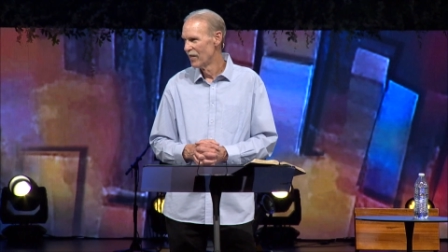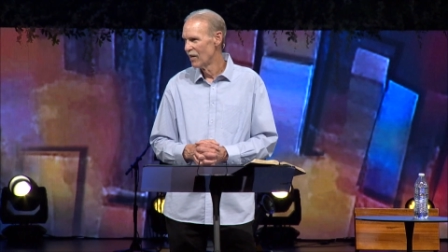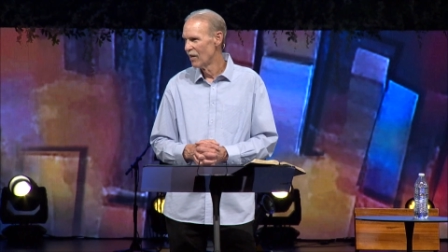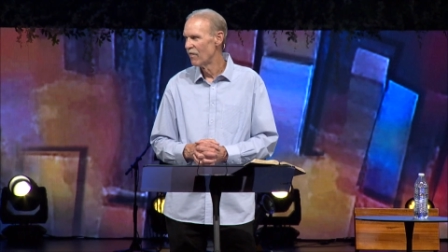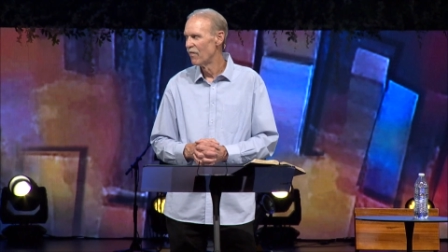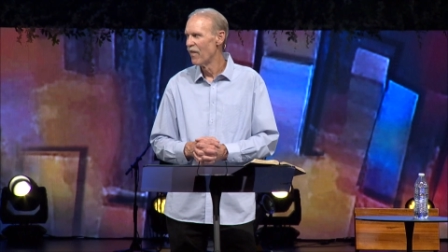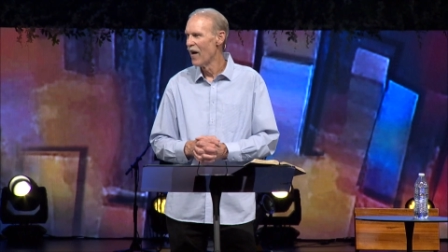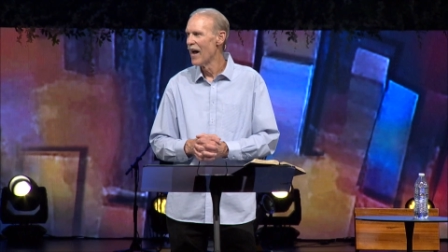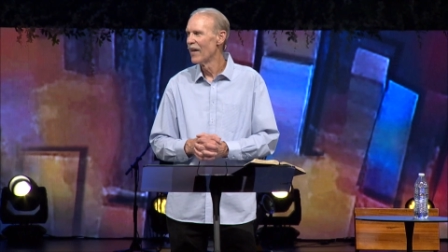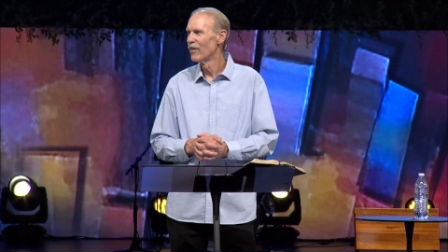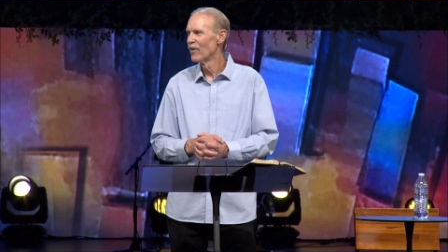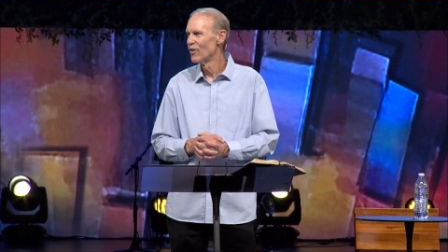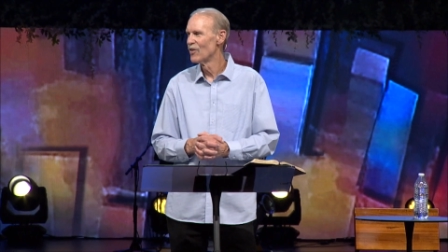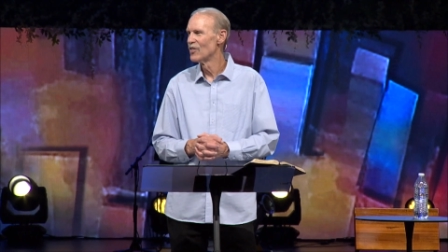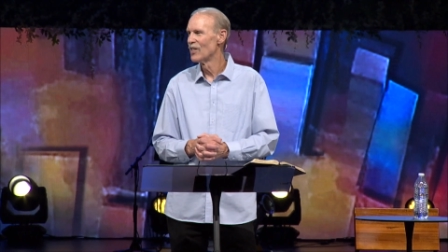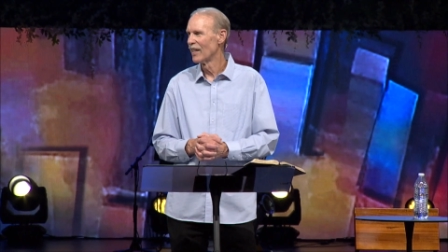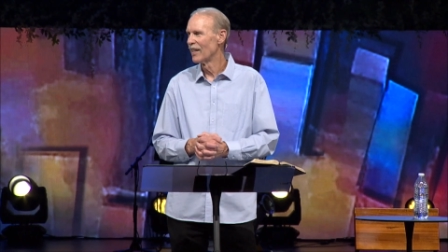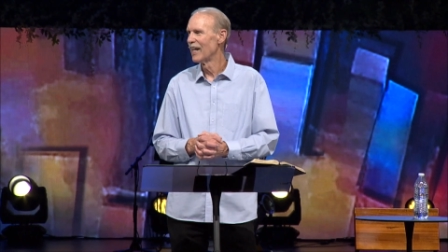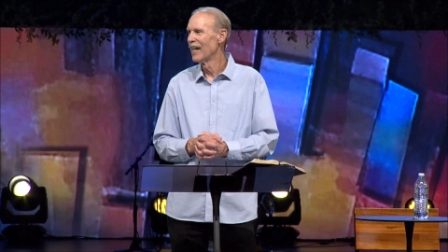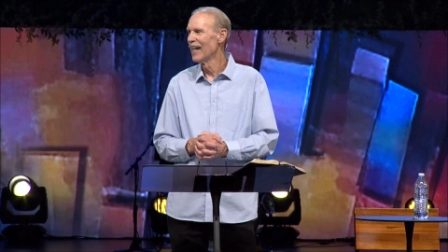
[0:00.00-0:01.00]
Your father
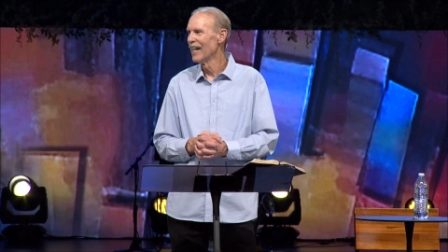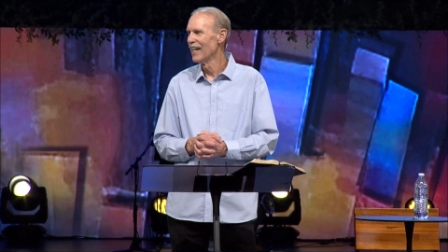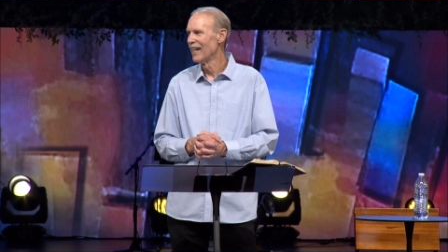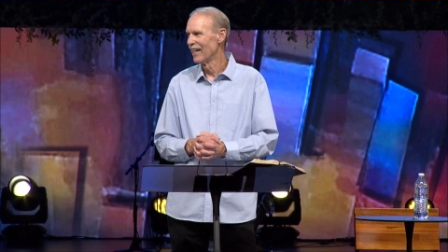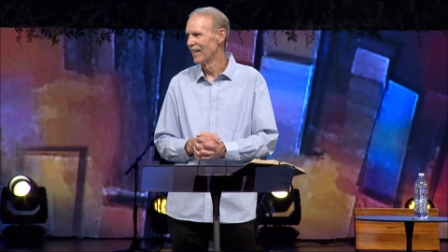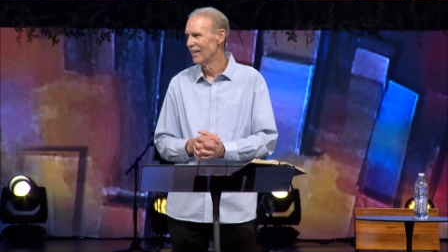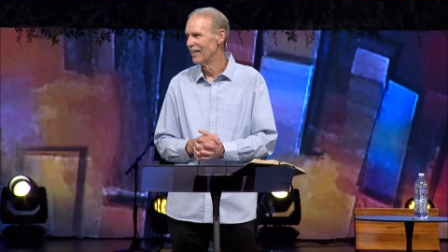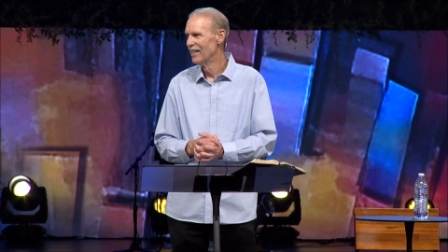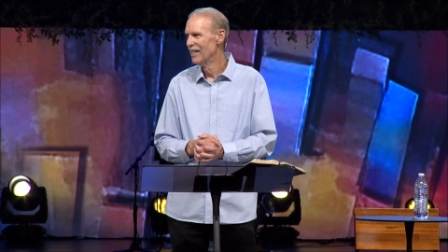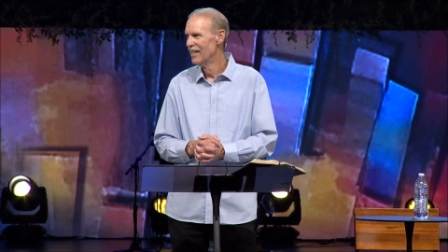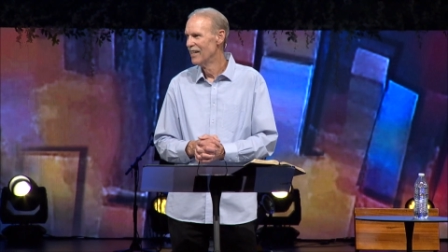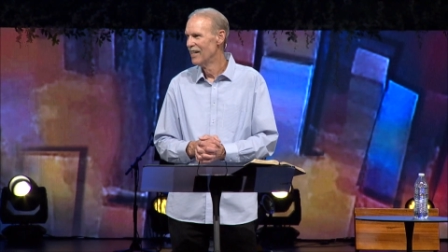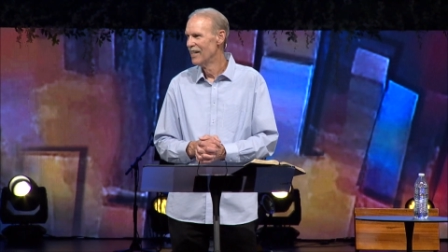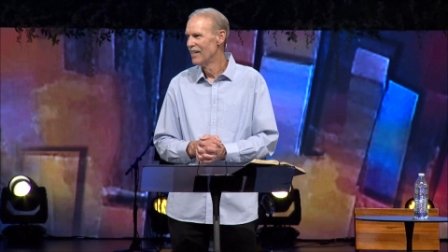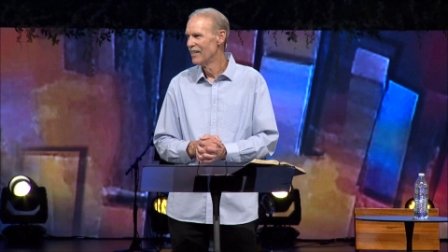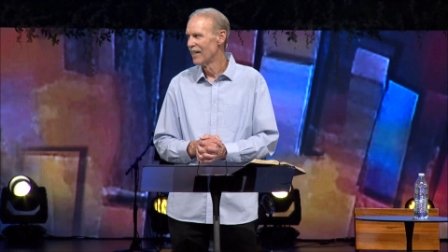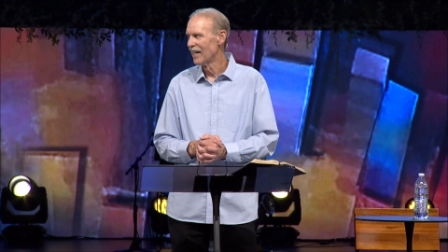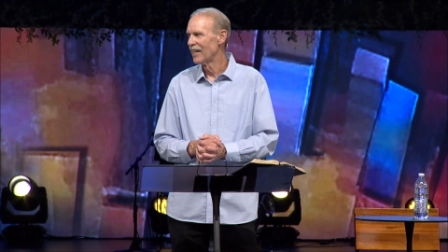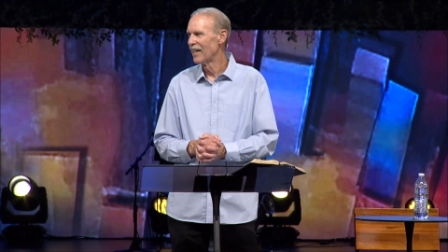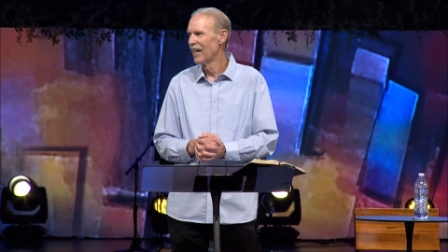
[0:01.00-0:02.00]
is a king,
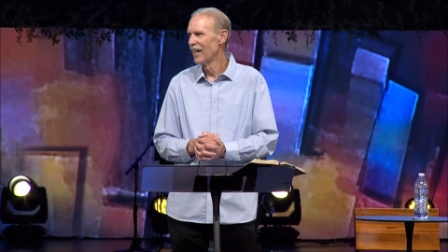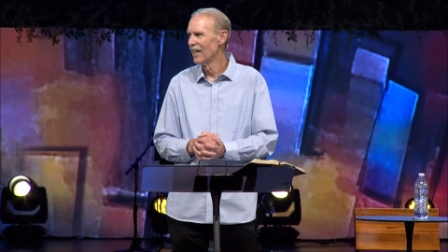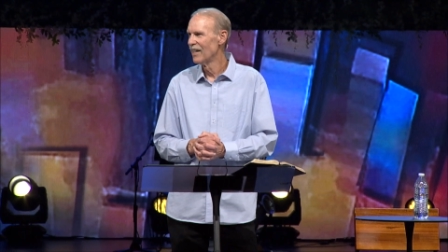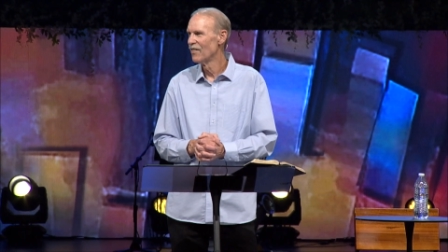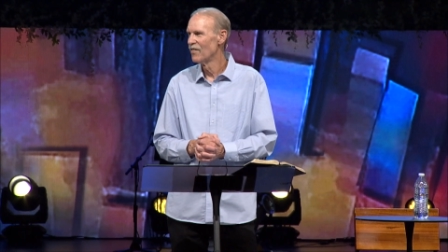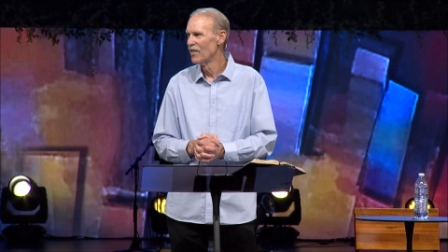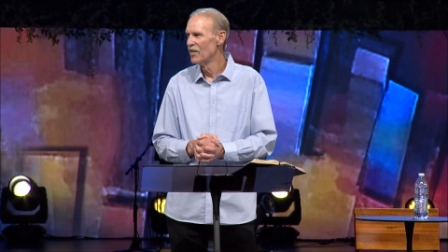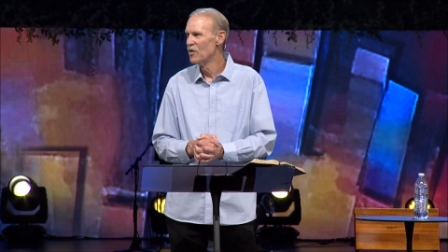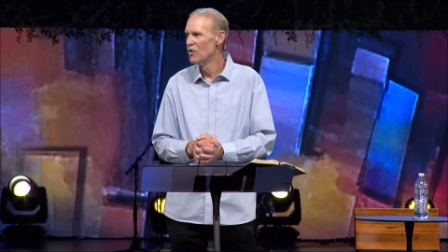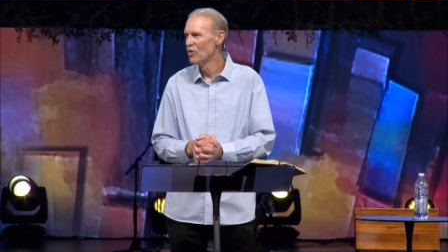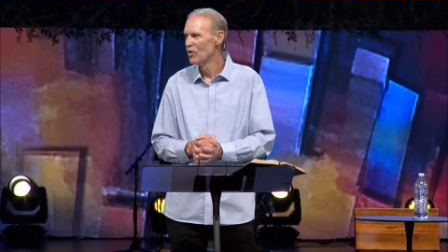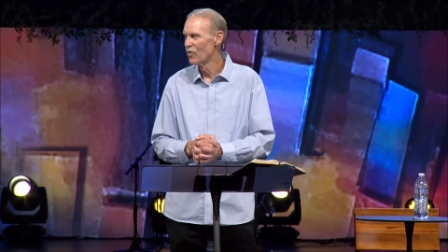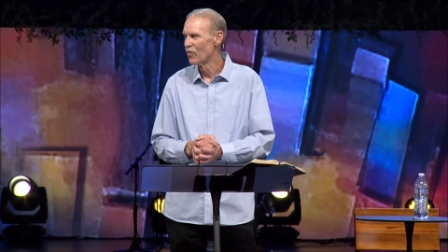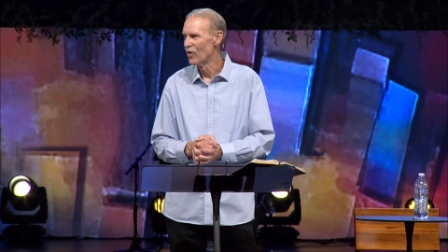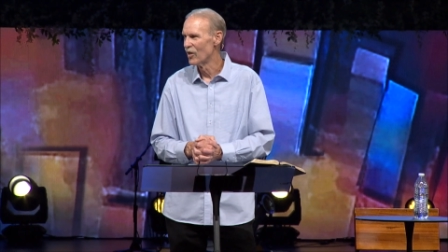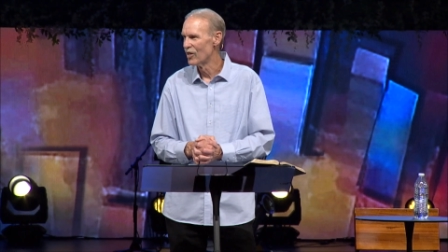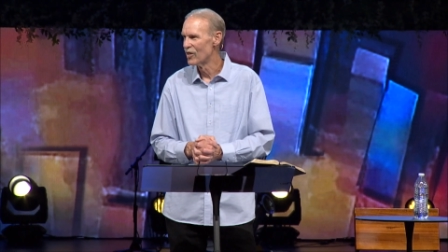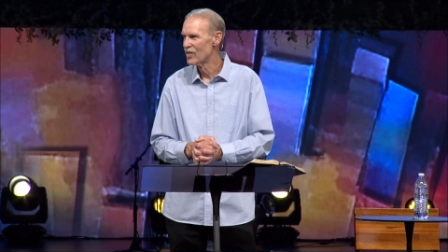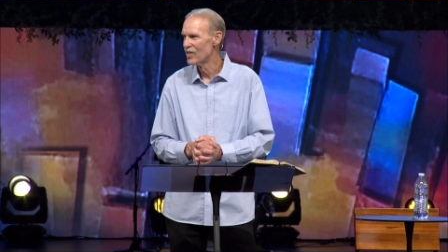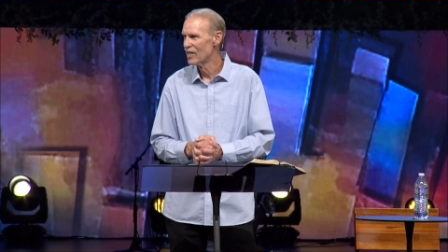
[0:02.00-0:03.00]
the king of the
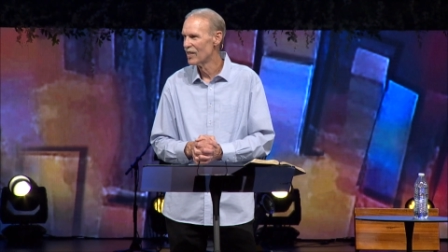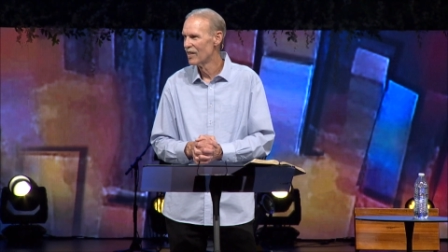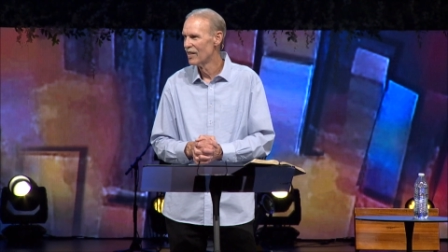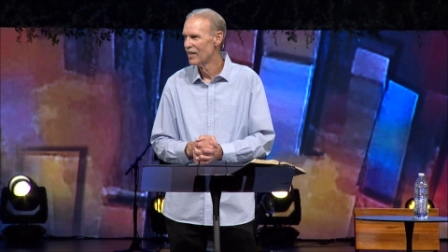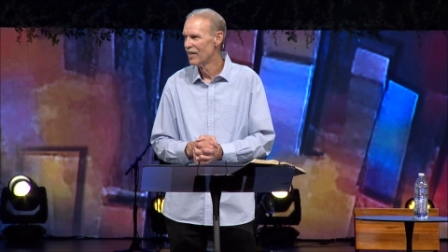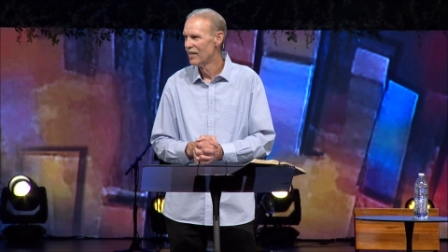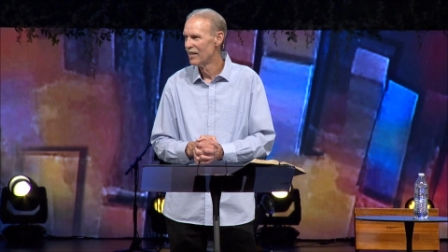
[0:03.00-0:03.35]
universe.